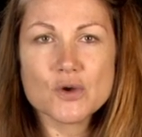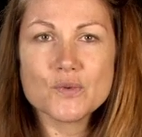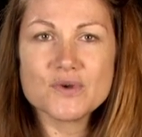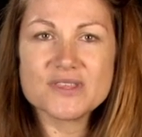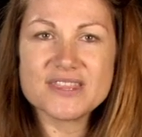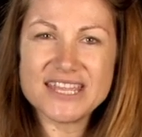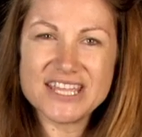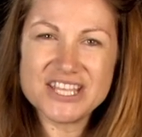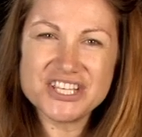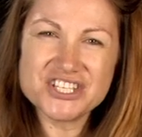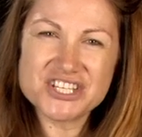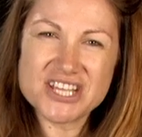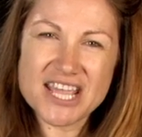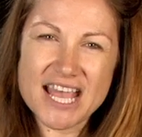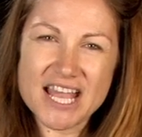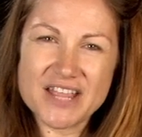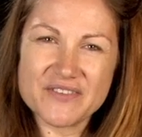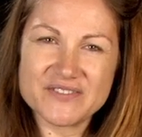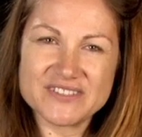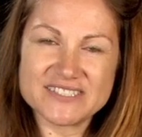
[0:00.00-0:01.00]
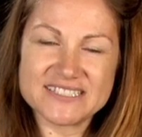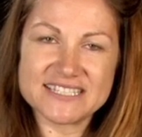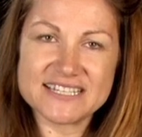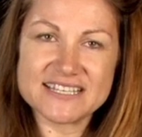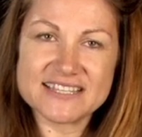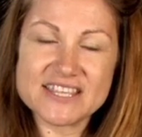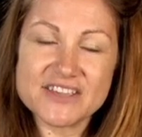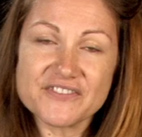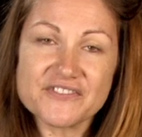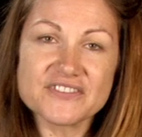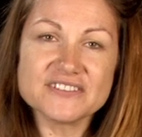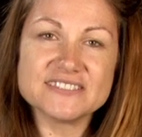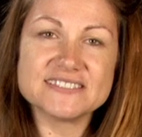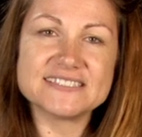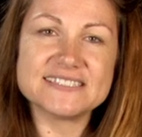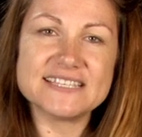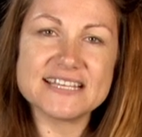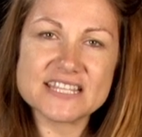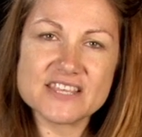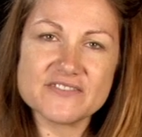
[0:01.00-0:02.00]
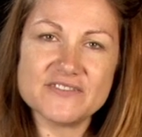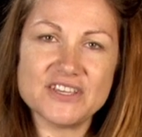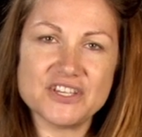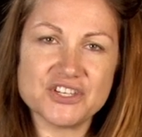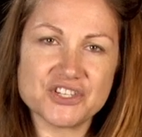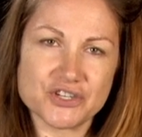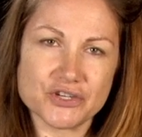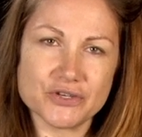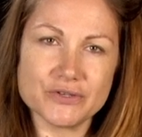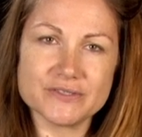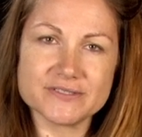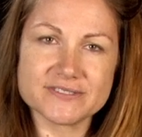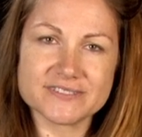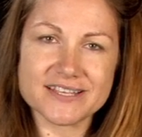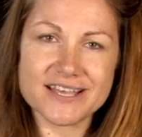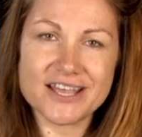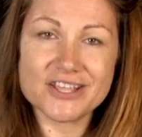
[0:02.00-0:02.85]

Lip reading: with each canvassing a different set of issues,